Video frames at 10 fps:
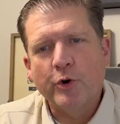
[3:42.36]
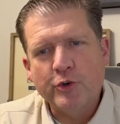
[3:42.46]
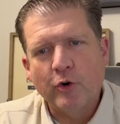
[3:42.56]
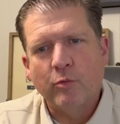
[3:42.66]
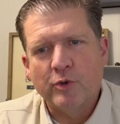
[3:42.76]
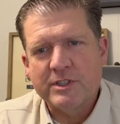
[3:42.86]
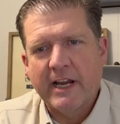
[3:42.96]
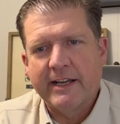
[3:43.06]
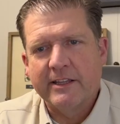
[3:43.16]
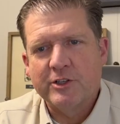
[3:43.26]
durable
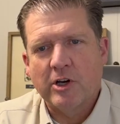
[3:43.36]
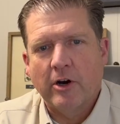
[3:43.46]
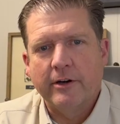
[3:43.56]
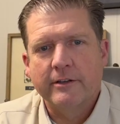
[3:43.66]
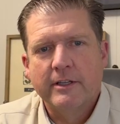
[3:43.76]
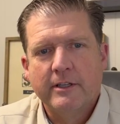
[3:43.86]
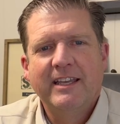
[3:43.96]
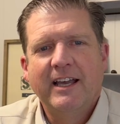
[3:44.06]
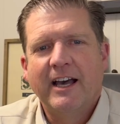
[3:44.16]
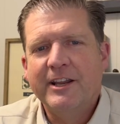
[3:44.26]
side of the chart.
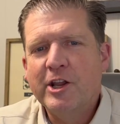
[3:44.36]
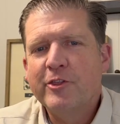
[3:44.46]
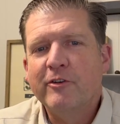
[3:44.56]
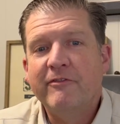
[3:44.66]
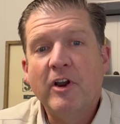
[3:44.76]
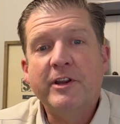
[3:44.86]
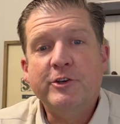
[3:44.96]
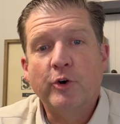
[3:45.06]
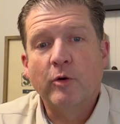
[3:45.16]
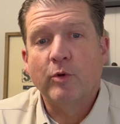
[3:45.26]
Another very
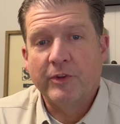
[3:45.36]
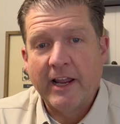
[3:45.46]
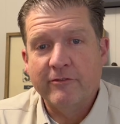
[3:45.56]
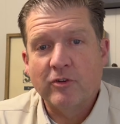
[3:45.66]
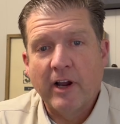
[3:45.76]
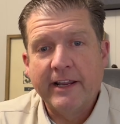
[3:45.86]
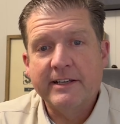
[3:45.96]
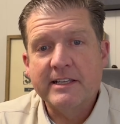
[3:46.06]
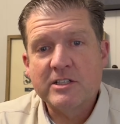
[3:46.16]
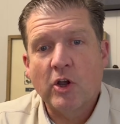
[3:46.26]
durable knife
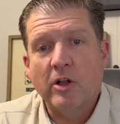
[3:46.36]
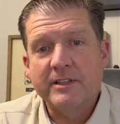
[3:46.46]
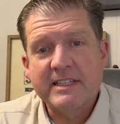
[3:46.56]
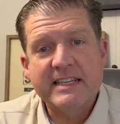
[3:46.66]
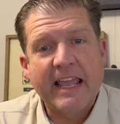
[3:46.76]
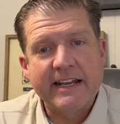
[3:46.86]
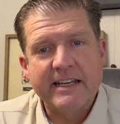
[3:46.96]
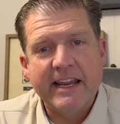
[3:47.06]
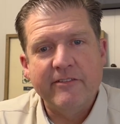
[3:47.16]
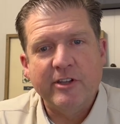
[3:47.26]
grind is called a
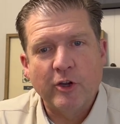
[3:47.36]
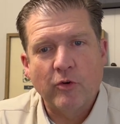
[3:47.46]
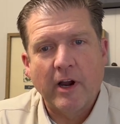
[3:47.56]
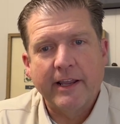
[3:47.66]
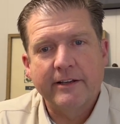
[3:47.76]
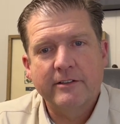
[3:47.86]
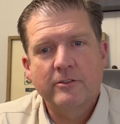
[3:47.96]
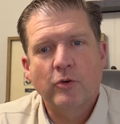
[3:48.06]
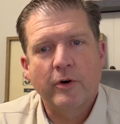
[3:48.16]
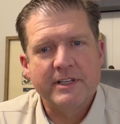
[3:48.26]
Scandinavian grind,
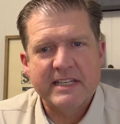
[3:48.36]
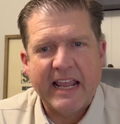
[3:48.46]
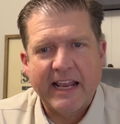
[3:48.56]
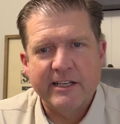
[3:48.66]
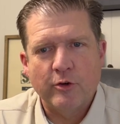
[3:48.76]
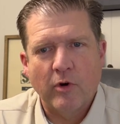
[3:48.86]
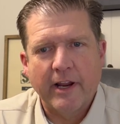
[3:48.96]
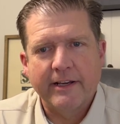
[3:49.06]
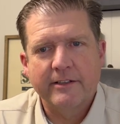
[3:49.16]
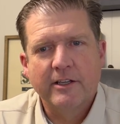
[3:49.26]
or a Scandi
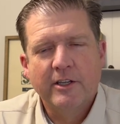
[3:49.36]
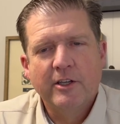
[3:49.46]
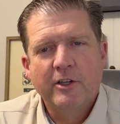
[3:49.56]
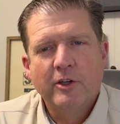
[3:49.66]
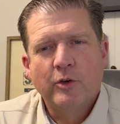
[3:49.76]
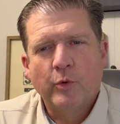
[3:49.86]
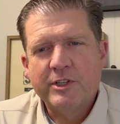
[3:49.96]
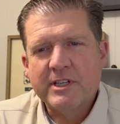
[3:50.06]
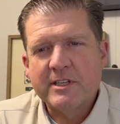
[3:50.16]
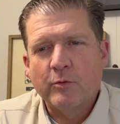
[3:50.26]
grind,
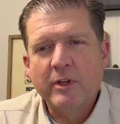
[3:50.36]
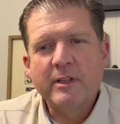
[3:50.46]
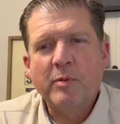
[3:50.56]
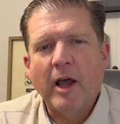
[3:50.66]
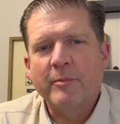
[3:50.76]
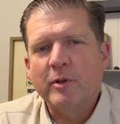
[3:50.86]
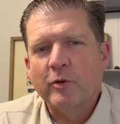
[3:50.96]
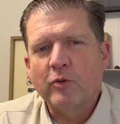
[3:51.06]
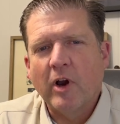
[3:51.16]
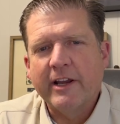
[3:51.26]
which is a really
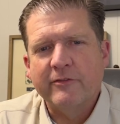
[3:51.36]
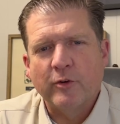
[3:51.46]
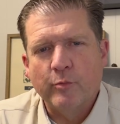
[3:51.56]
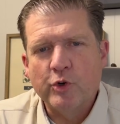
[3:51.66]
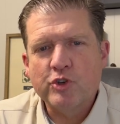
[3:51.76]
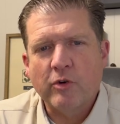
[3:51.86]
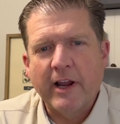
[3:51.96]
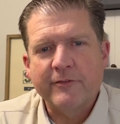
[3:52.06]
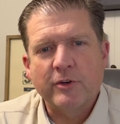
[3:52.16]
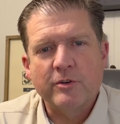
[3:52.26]
popular grind for
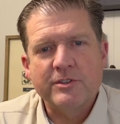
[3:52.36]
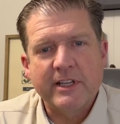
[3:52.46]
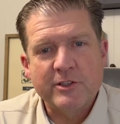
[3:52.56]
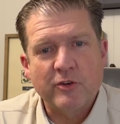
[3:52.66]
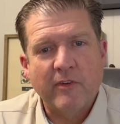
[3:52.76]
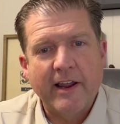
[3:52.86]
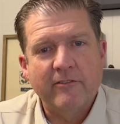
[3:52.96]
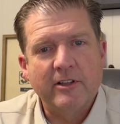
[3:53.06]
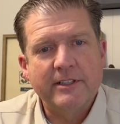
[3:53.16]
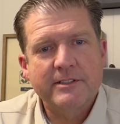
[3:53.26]
bushcrafters and
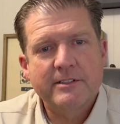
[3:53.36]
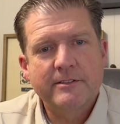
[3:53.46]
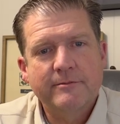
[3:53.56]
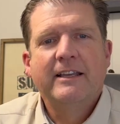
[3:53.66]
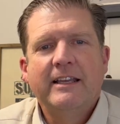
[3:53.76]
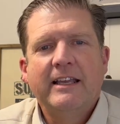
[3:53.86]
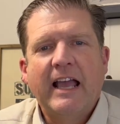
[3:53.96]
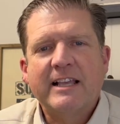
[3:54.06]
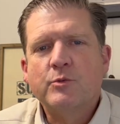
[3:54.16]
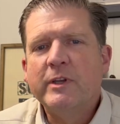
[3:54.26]
survivalists.
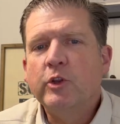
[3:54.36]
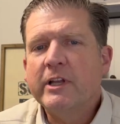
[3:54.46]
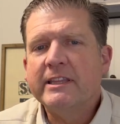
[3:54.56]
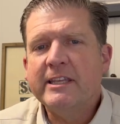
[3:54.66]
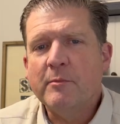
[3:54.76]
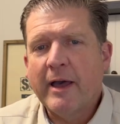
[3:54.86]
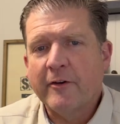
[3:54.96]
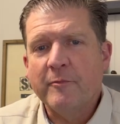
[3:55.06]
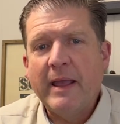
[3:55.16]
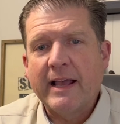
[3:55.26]
As we look at the
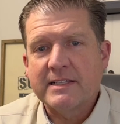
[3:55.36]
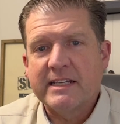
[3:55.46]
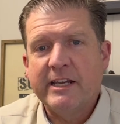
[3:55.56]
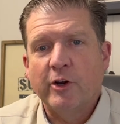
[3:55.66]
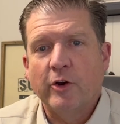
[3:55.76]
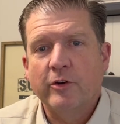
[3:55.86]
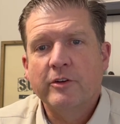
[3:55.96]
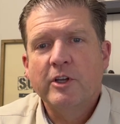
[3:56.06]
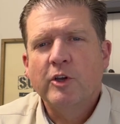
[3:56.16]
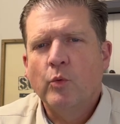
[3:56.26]
amount of mass here,
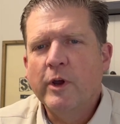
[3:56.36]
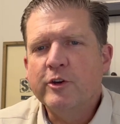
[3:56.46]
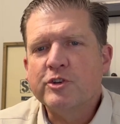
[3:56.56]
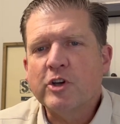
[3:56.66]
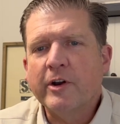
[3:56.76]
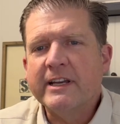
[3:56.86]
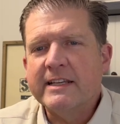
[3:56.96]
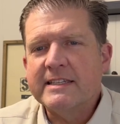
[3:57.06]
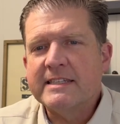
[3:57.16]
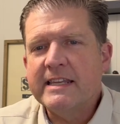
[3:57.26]
what you're starting
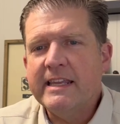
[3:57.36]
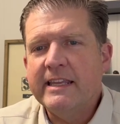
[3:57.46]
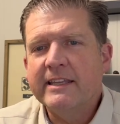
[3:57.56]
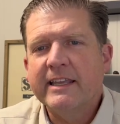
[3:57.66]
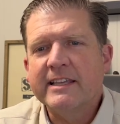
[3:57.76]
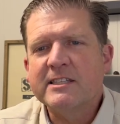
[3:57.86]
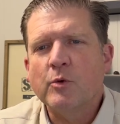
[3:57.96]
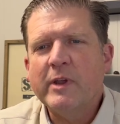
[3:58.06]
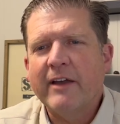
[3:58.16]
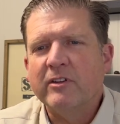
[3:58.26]
to see is
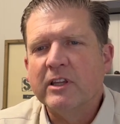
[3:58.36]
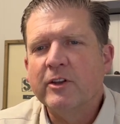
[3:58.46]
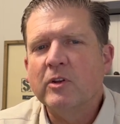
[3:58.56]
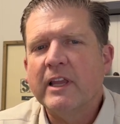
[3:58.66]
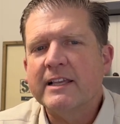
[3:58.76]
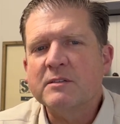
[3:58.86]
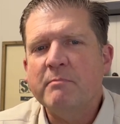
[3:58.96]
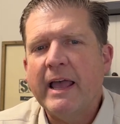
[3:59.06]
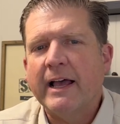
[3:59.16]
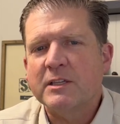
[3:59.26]
that we have a little less
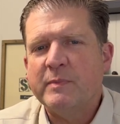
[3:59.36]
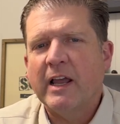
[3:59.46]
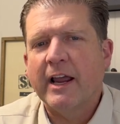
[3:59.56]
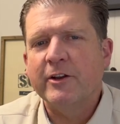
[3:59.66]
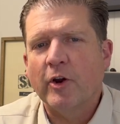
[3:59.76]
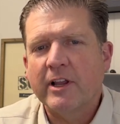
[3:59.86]
mass behind our